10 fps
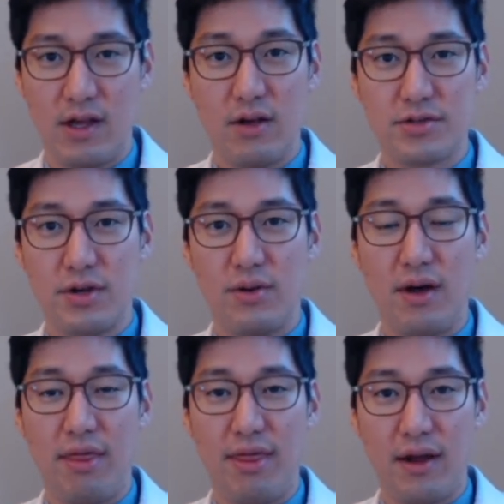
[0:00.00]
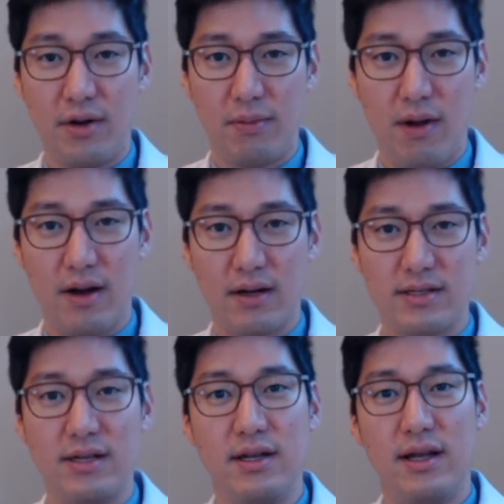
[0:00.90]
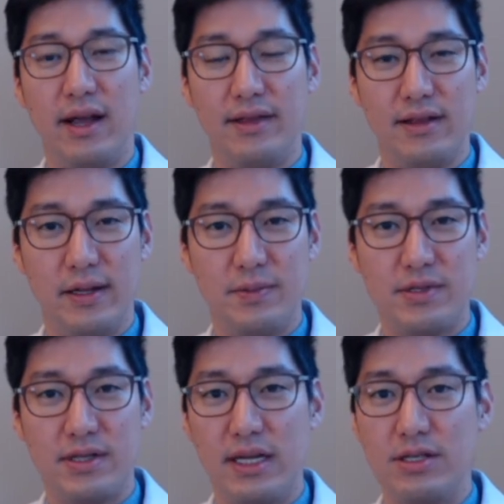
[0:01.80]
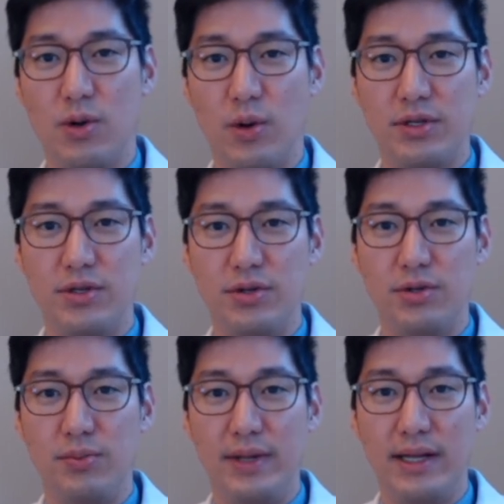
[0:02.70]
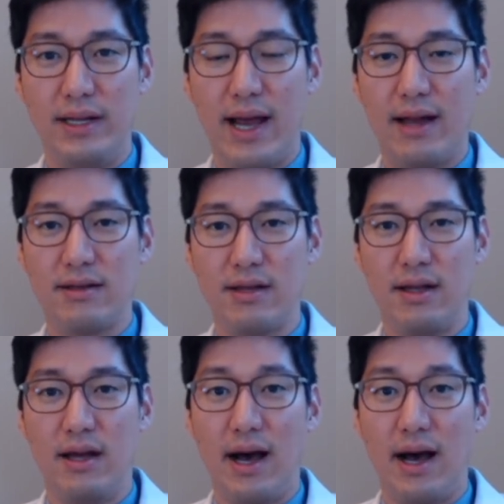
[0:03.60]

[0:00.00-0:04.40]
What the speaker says: Also, a thicker product in the lips is going to be at